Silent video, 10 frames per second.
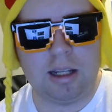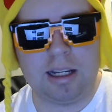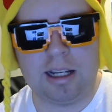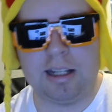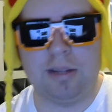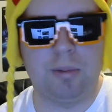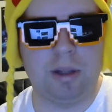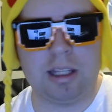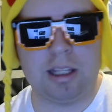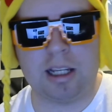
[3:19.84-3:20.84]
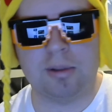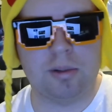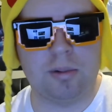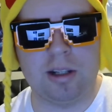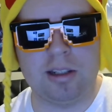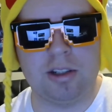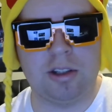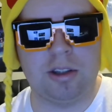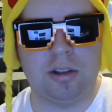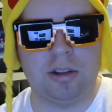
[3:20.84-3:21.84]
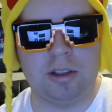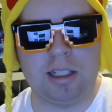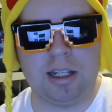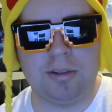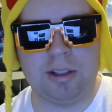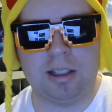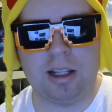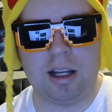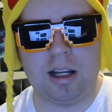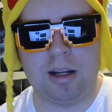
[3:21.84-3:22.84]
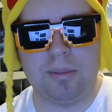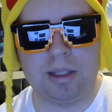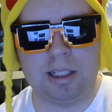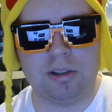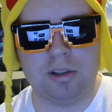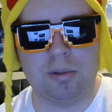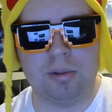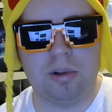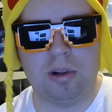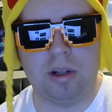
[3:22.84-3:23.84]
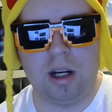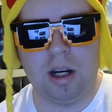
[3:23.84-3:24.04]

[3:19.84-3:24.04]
and with the Xbox One edition, they're giving the Gears of War